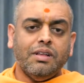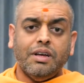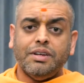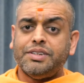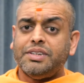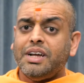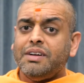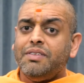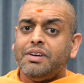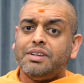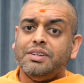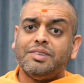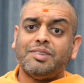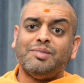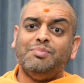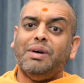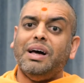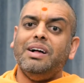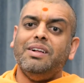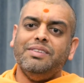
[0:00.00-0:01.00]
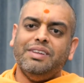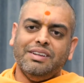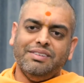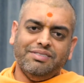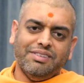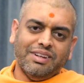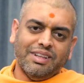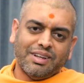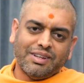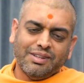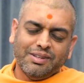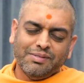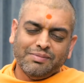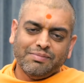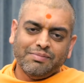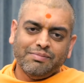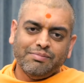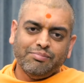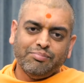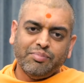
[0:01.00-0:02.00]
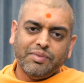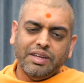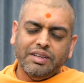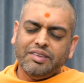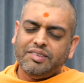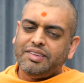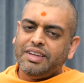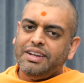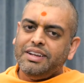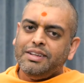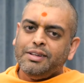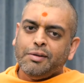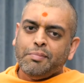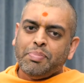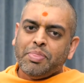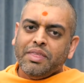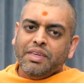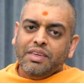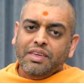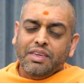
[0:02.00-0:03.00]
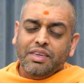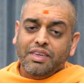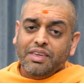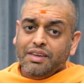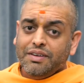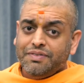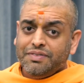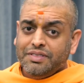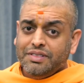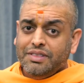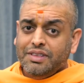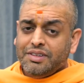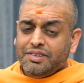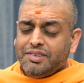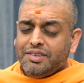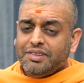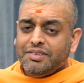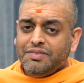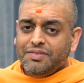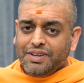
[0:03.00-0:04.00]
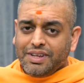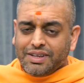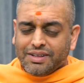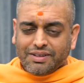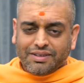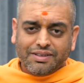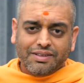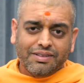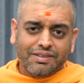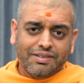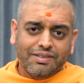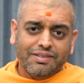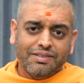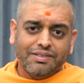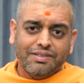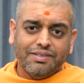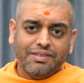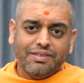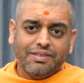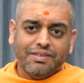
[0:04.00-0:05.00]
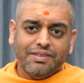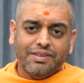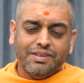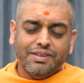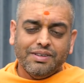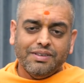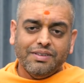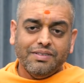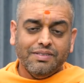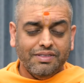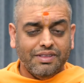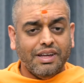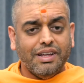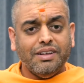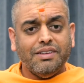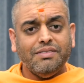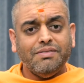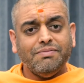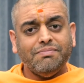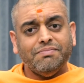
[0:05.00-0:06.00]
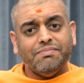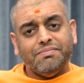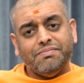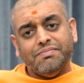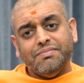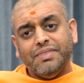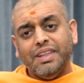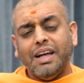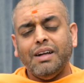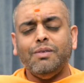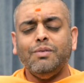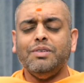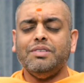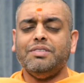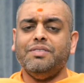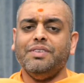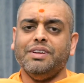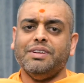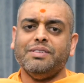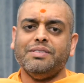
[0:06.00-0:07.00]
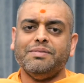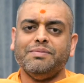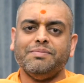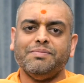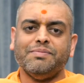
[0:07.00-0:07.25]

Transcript: Ashtavakra smiled at Janak and said, if this is real, then that was real.